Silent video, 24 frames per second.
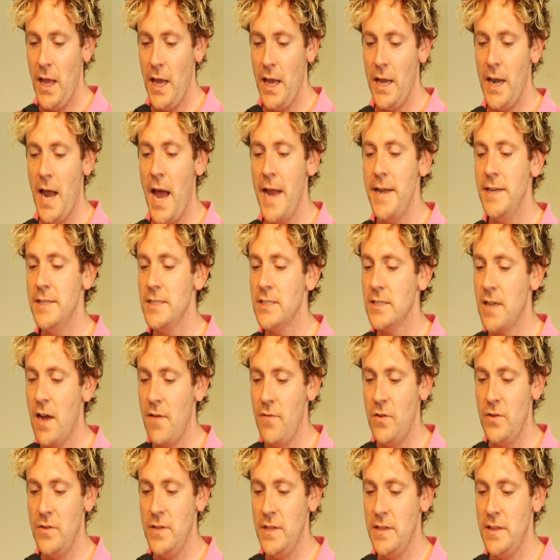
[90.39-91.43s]
And I
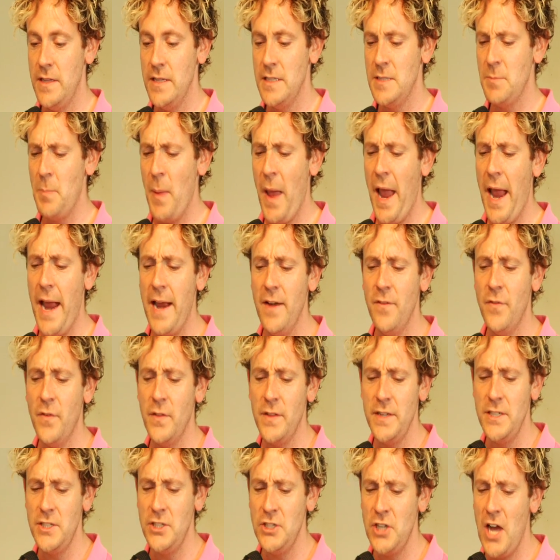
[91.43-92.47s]
discovered that this
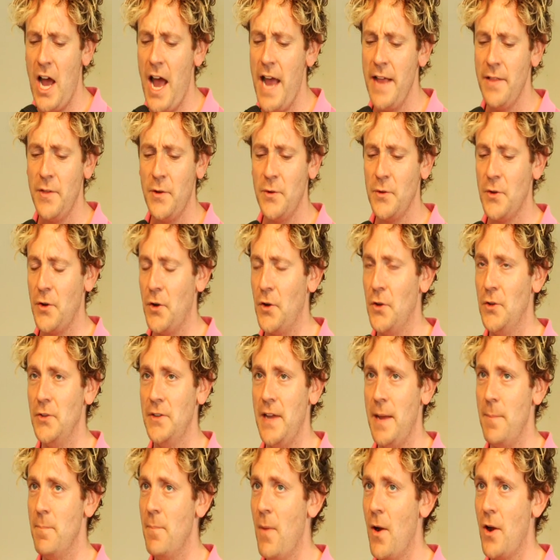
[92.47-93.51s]
painfully shy little girl
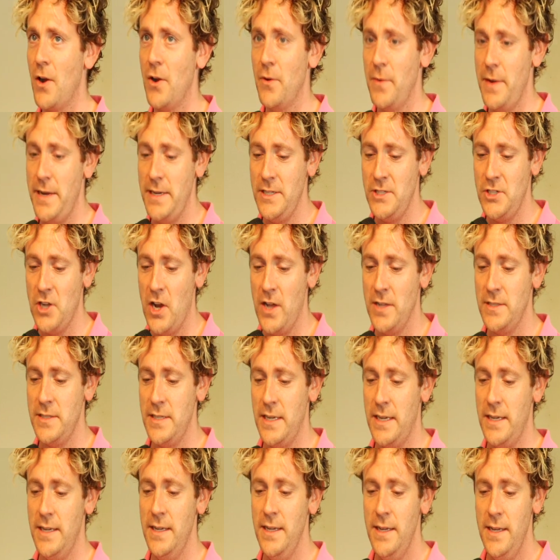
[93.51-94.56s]
named Marguerite
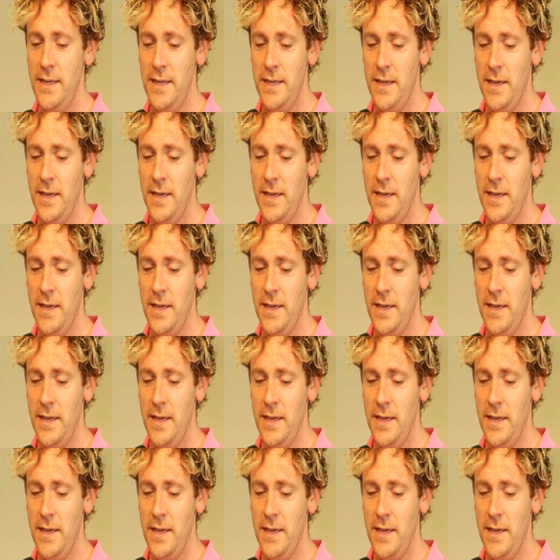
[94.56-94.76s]
Johnson,